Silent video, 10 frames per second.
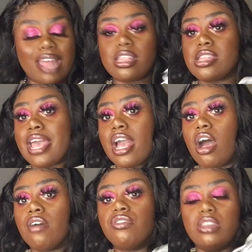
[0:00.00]
I have to
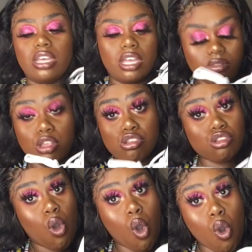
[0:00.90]
take off the
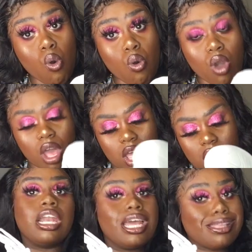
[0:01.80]
sole.
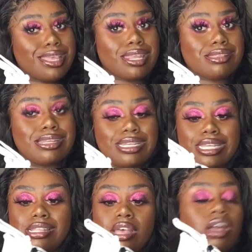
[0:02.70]
Let's get into the
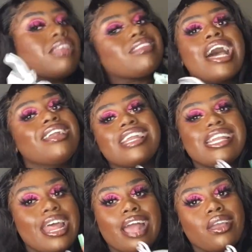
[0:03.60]
detail, because other
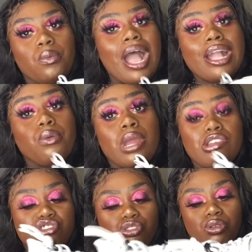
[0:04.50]
than that, I could
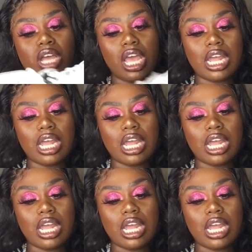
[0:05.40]
wear the shoe.